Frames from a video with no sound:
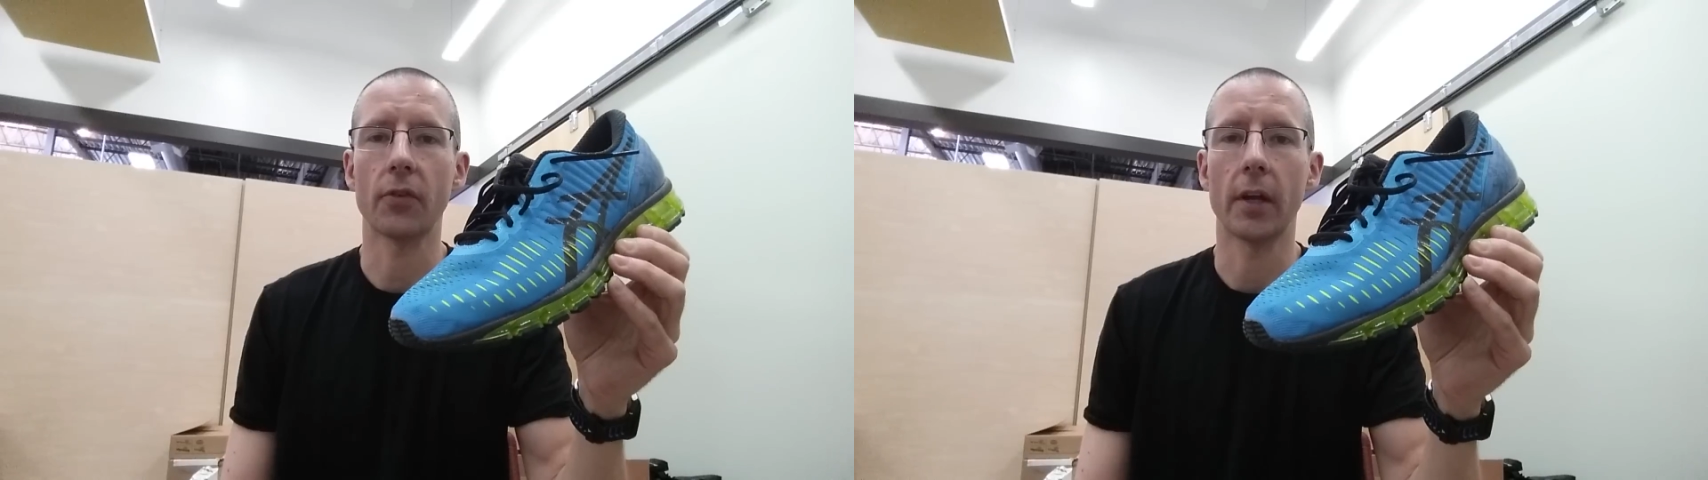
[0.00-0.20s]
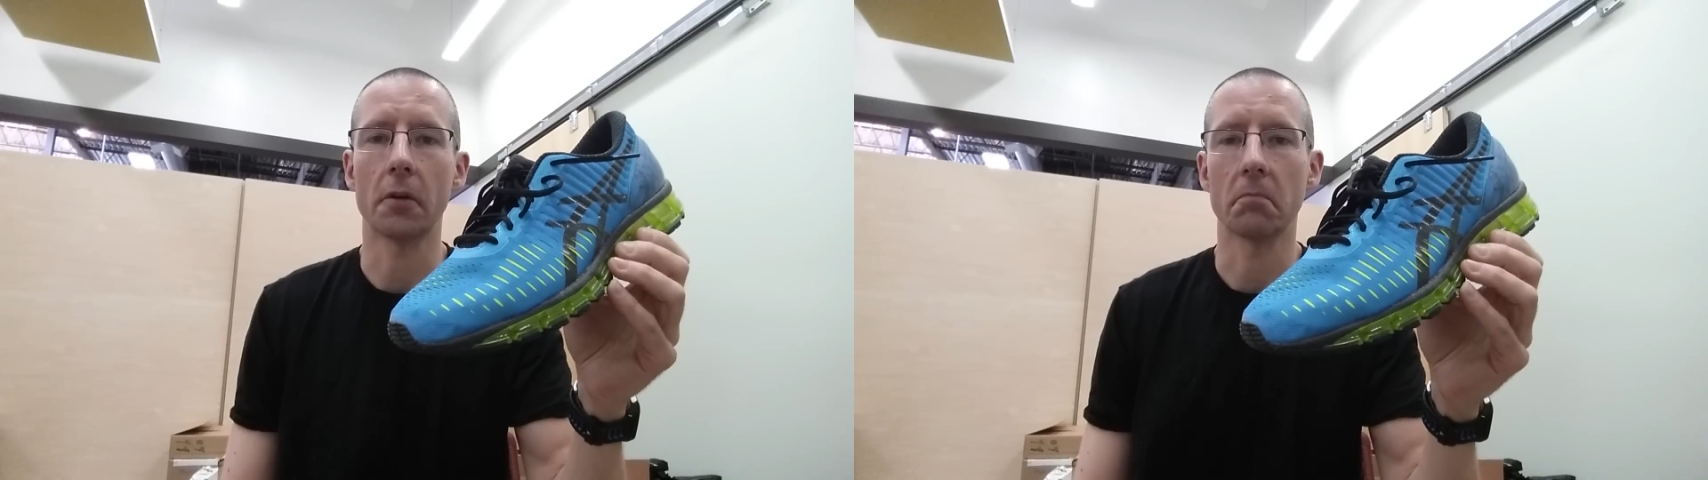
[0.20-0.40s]

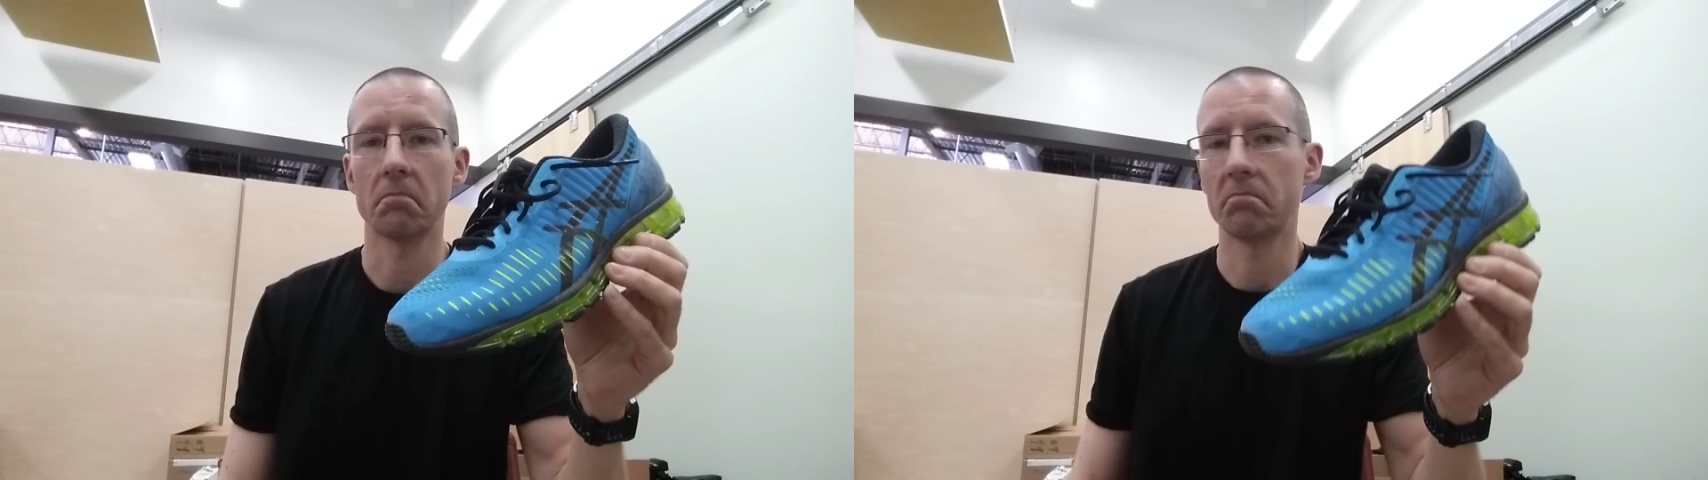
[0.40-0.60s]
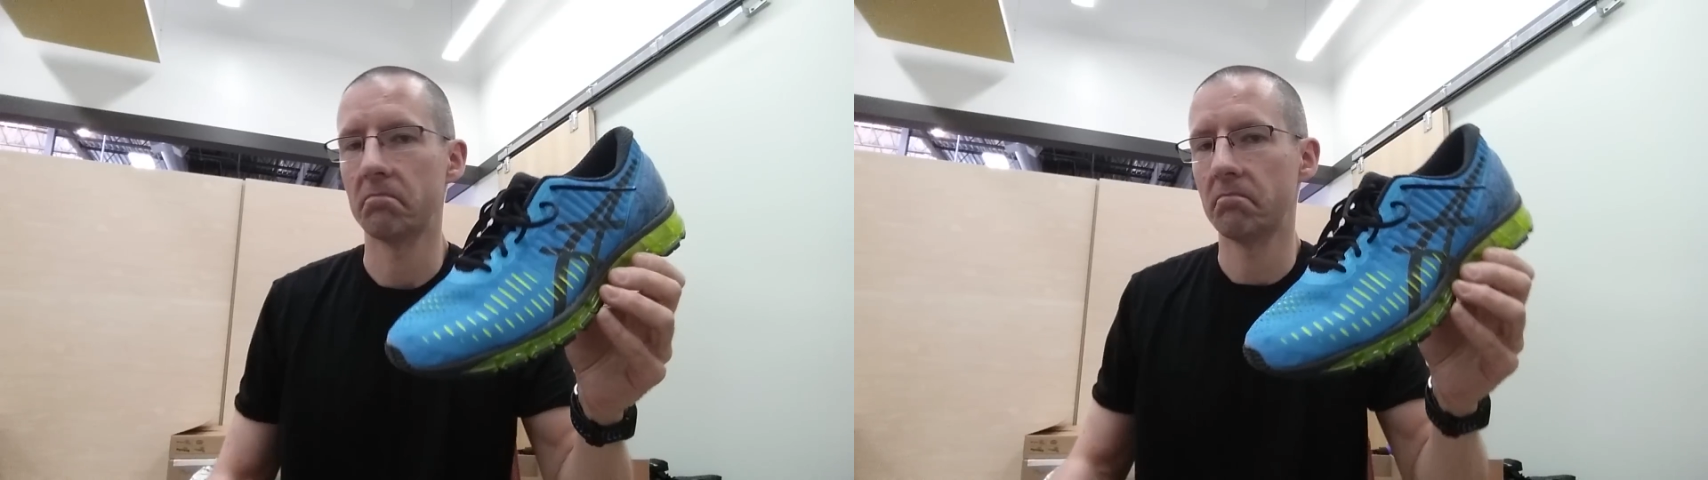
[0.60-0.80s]
Trainer.
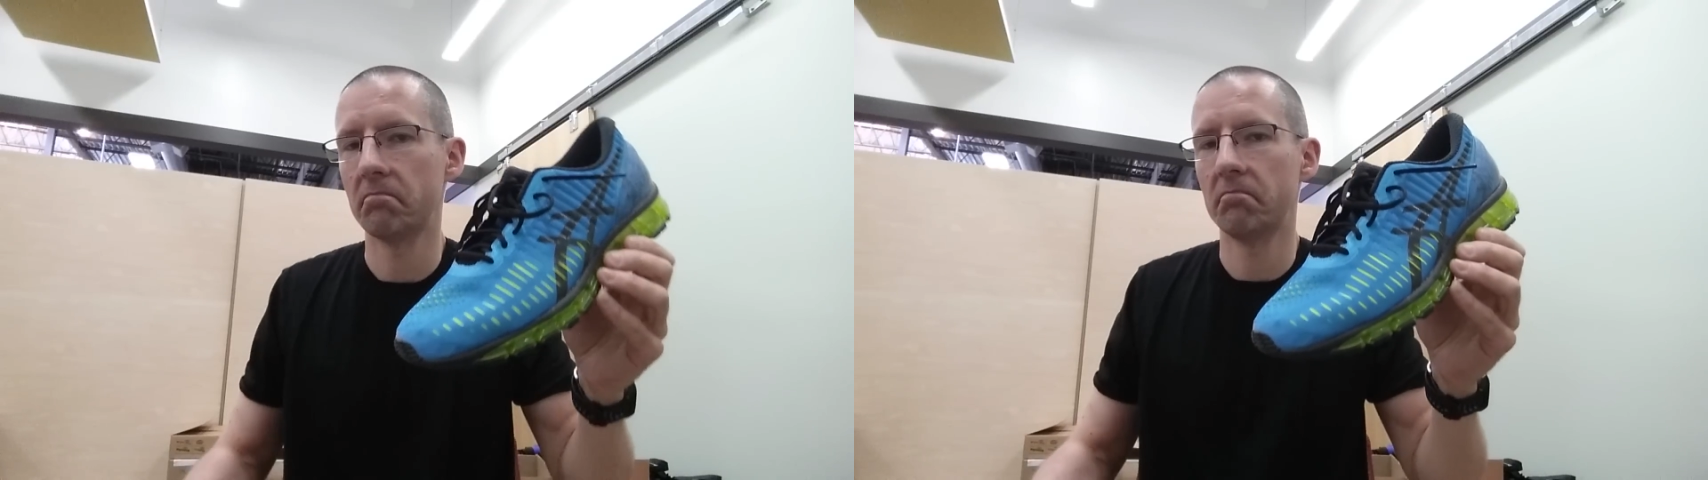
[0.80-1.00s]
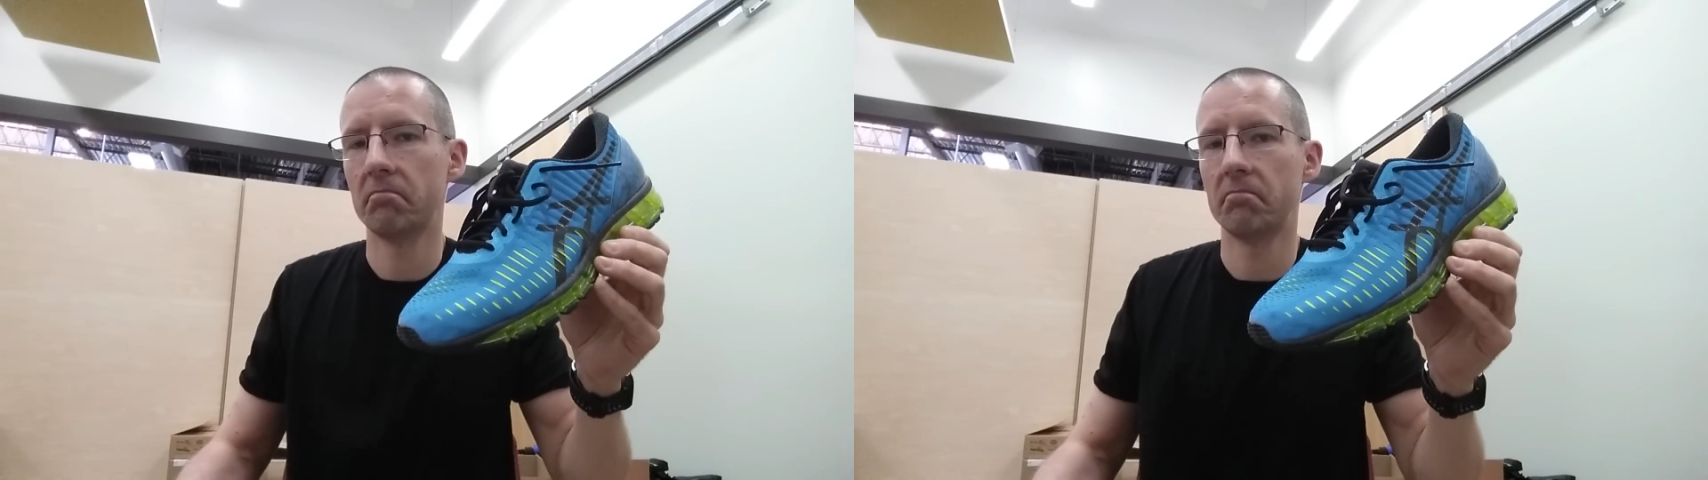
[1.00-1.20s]

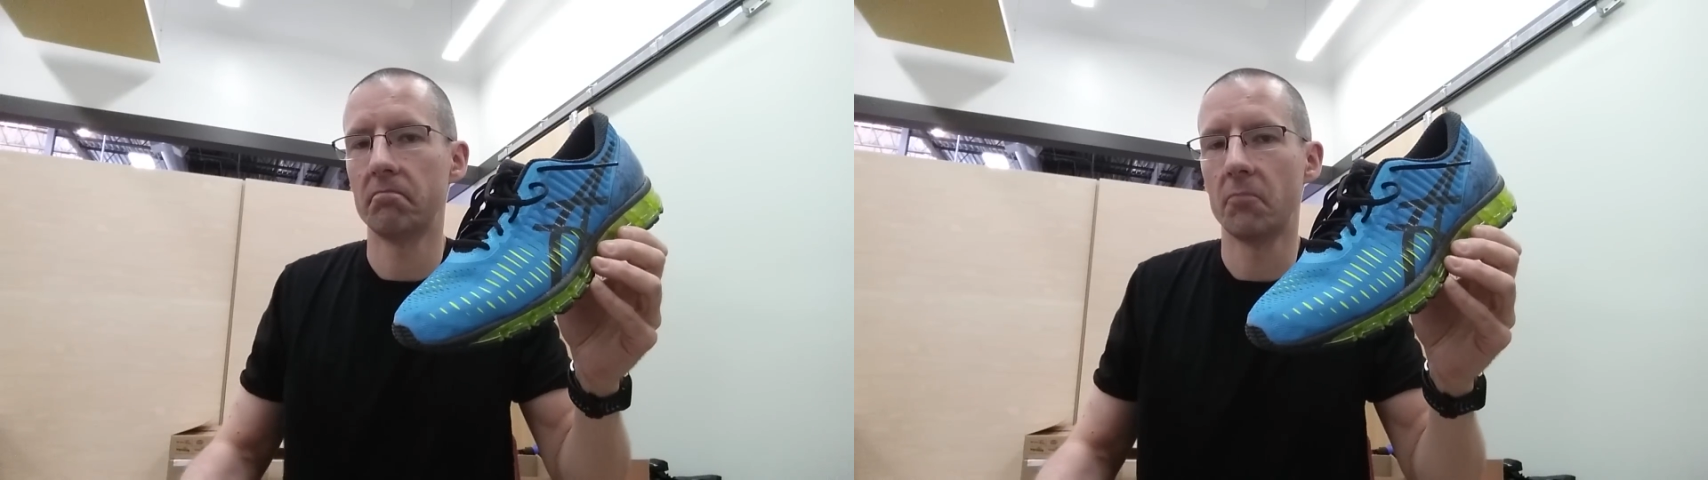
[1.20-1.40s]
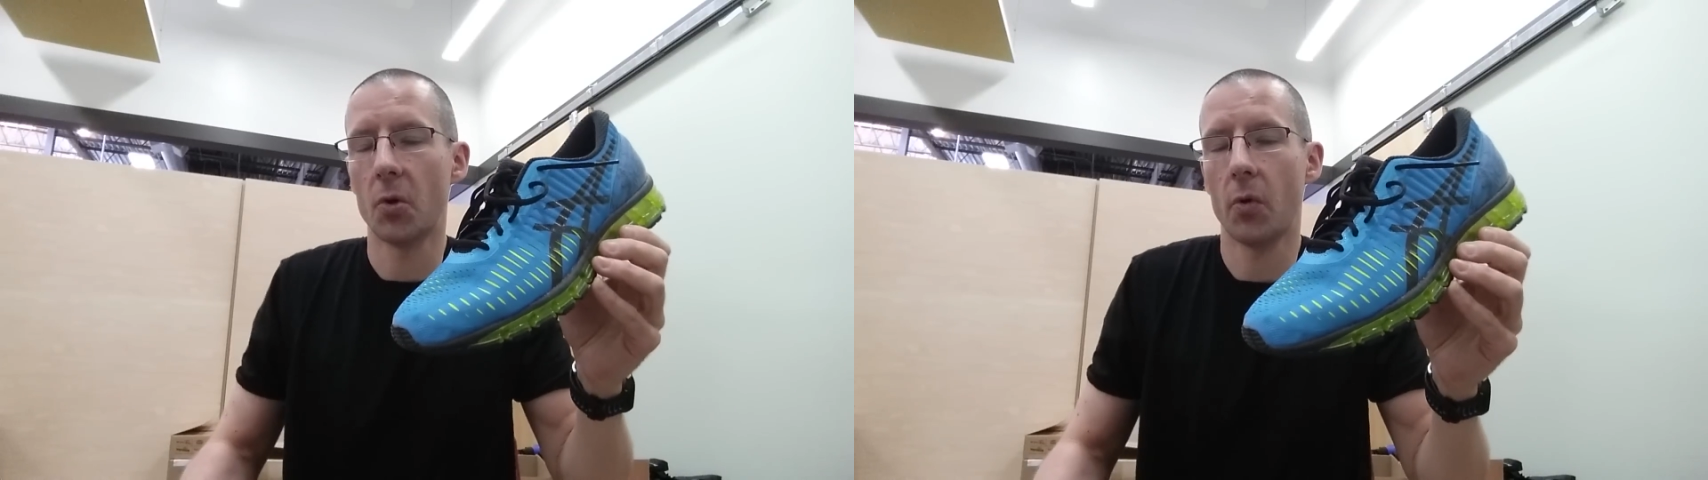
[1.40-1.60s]

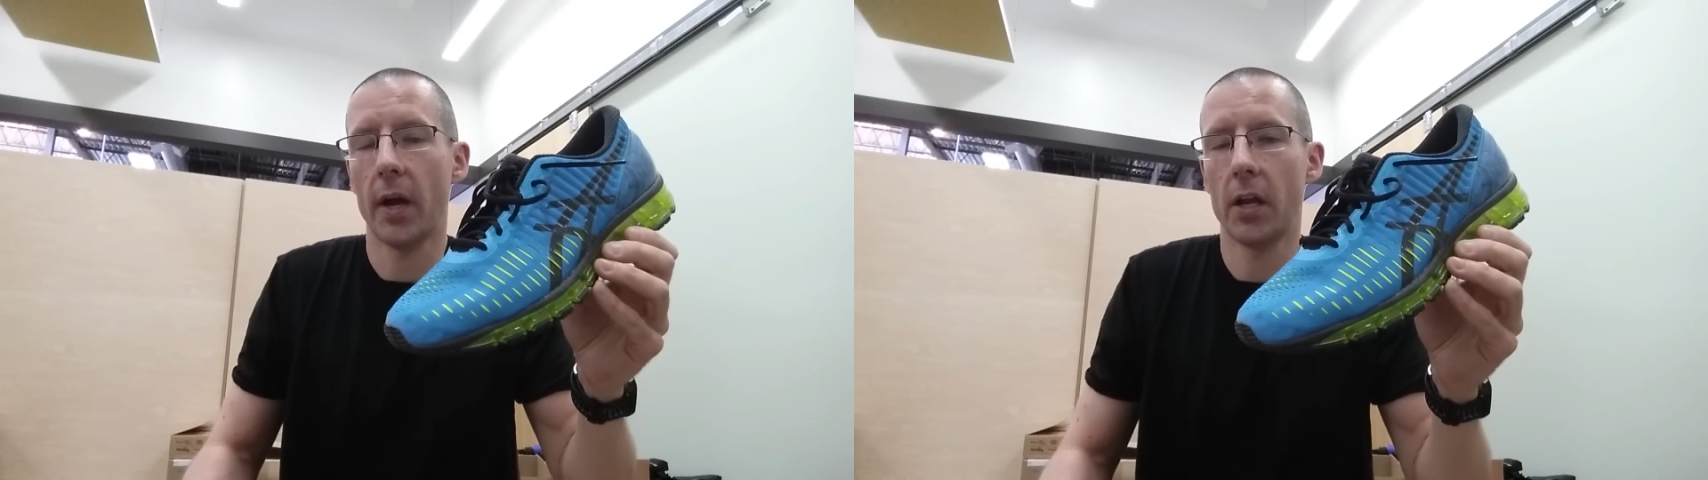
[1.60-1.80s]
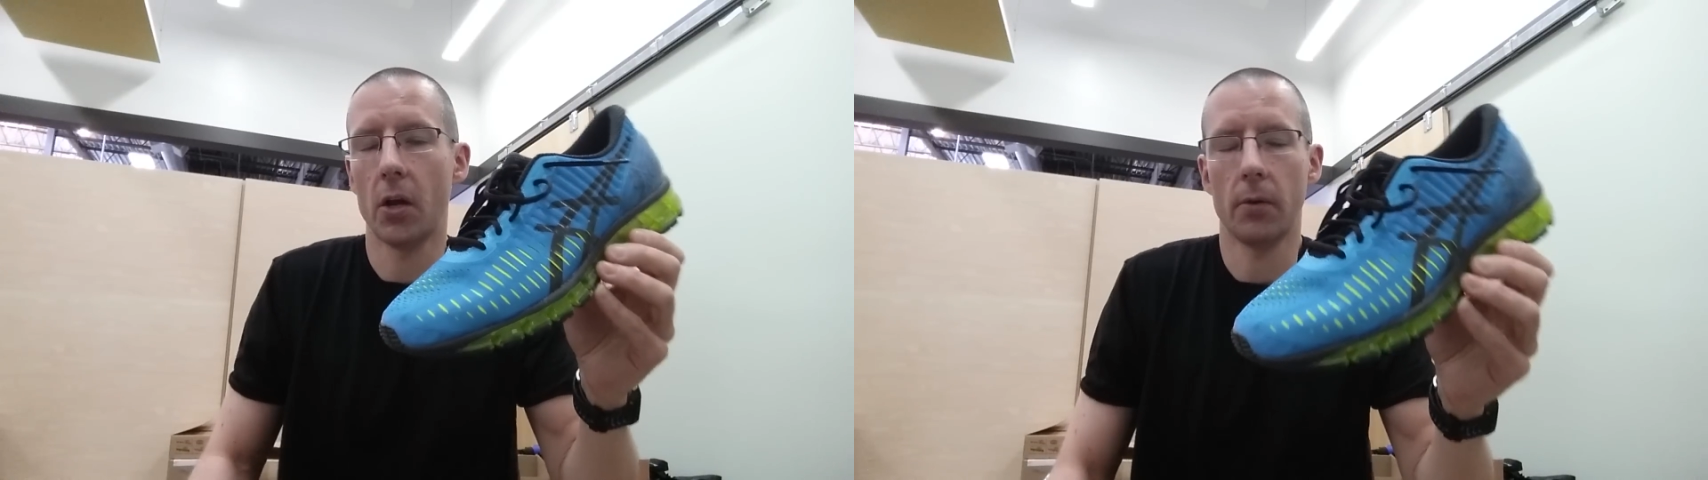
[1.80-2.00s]
What do
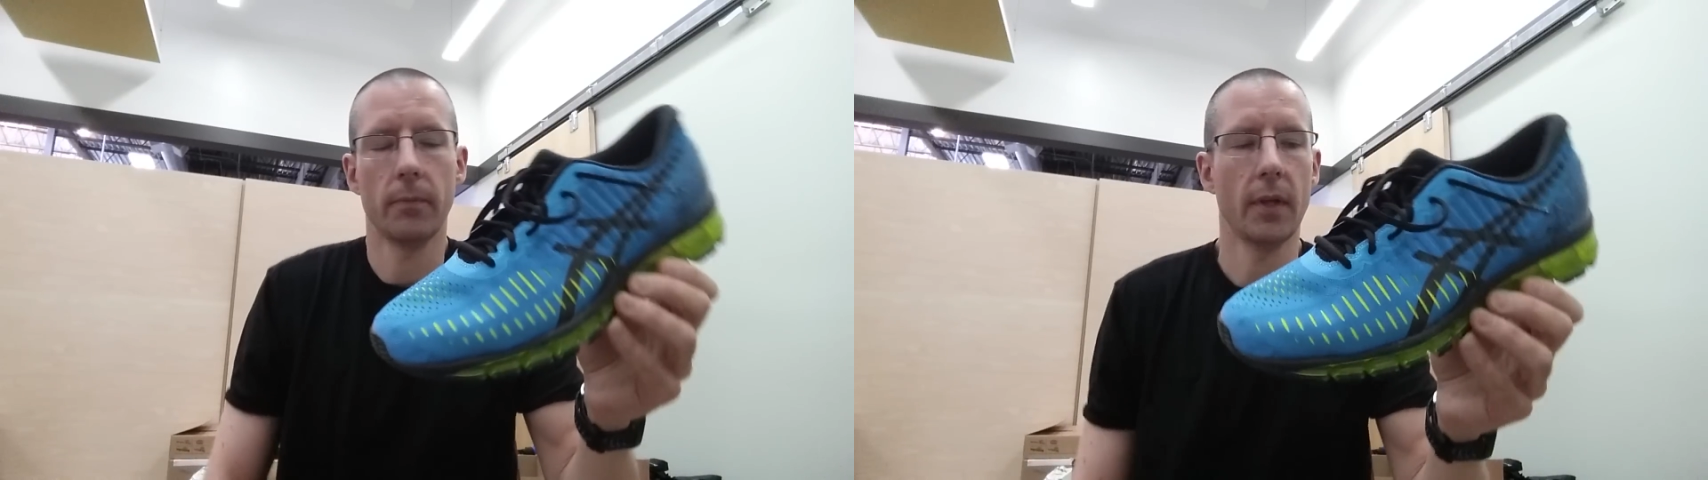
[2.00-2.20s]
I know?